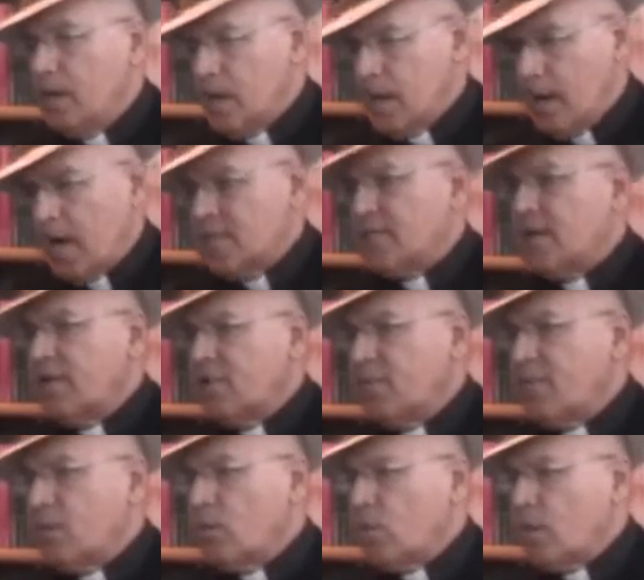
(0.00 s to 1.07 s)
God's
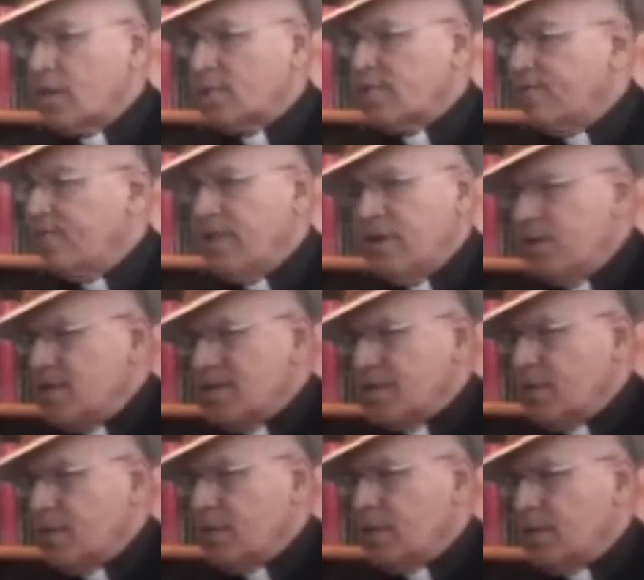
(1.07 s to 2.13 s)
government works very
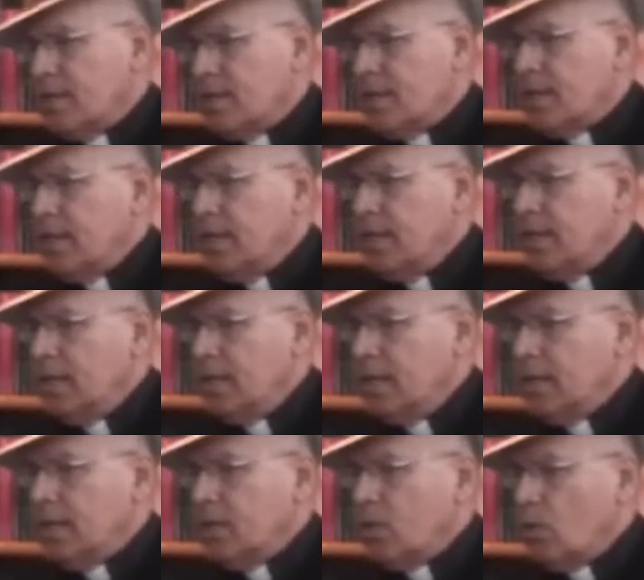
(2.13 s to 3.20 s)
similarly
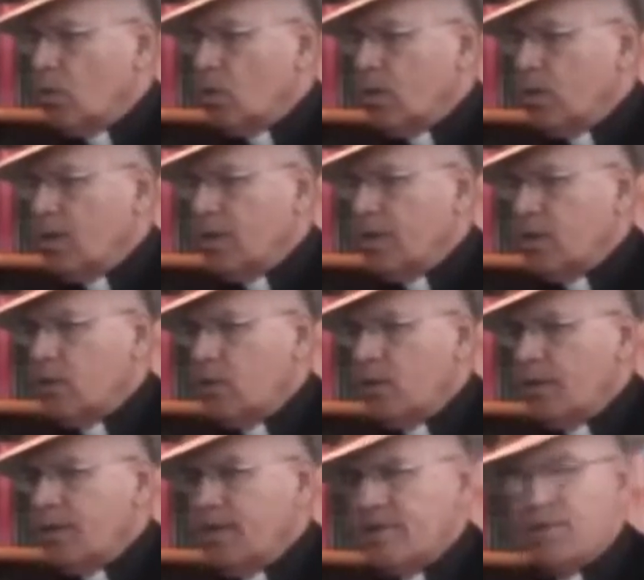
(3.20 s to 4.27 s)
in a world that
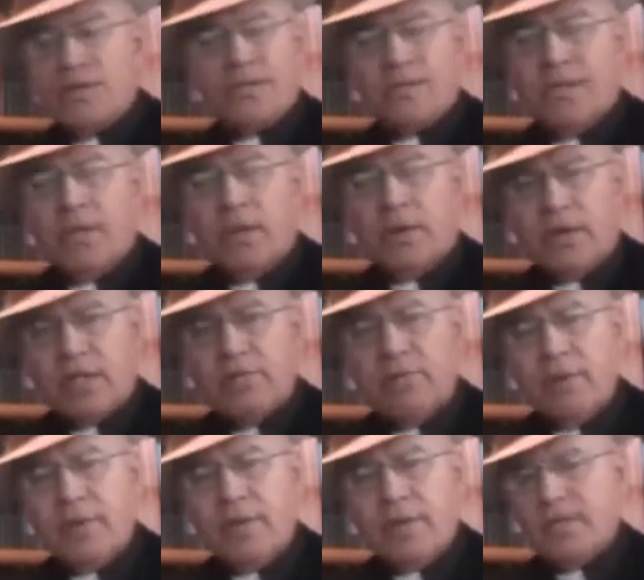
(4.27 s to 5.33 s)
we never see or
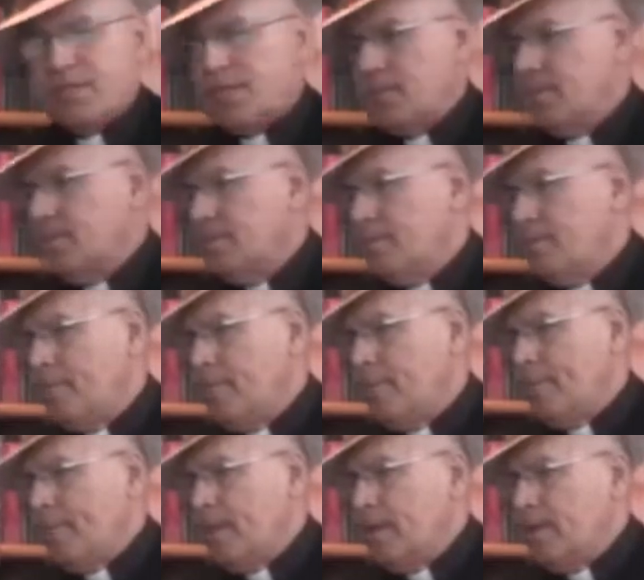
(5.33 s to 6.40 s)
experience.
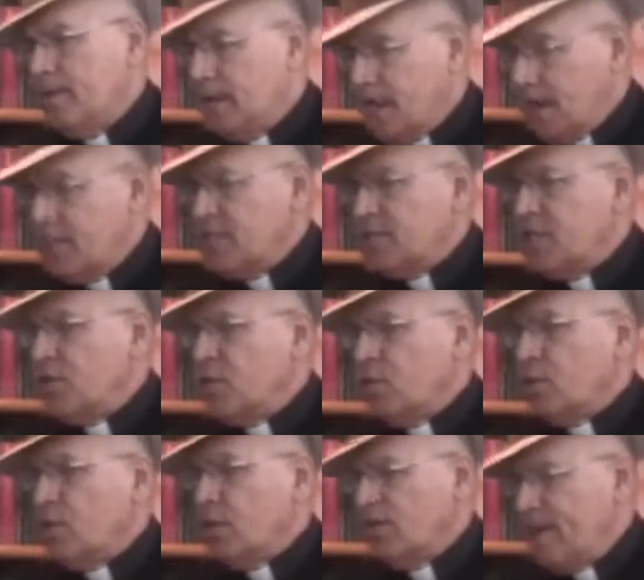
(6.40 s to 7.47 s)
The unseen
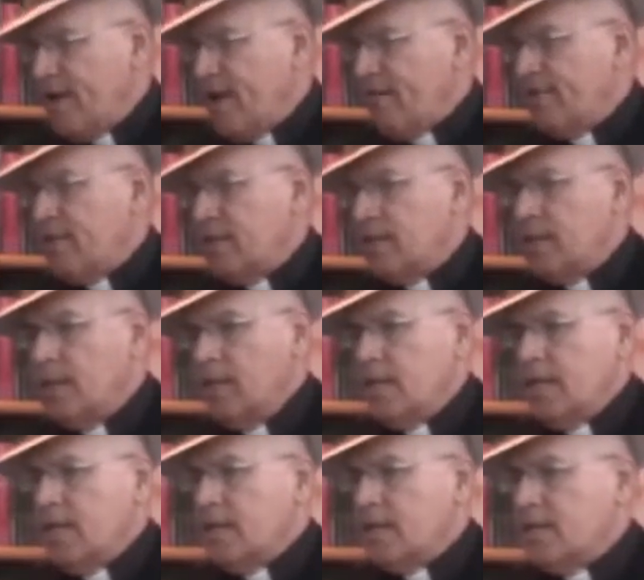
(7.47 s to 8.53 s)
world of heaven
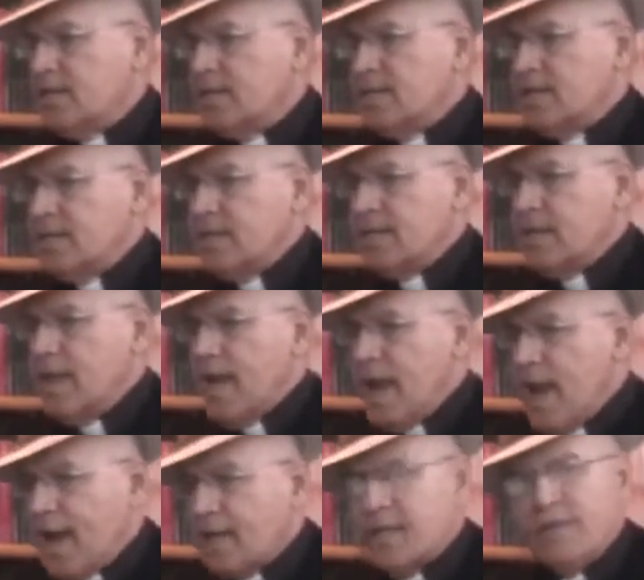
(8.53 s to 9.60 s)
is
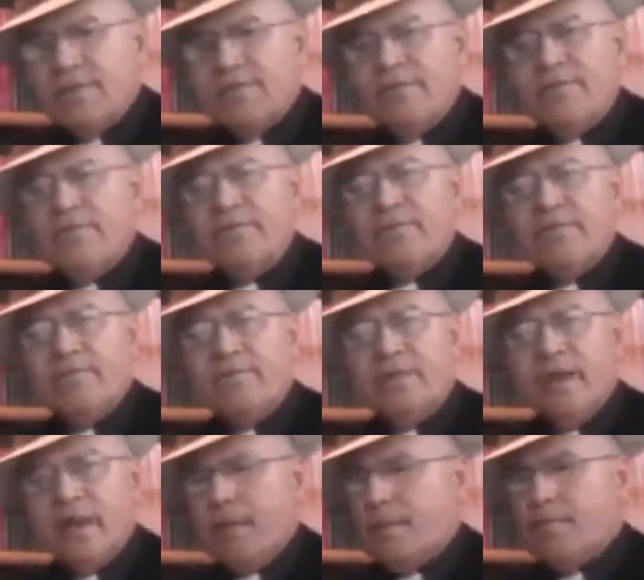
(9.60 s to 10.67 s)
active
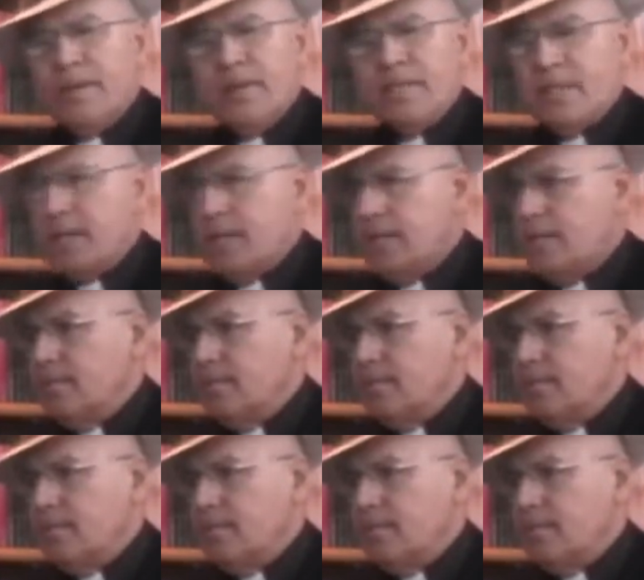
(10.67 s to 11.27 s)
and busy.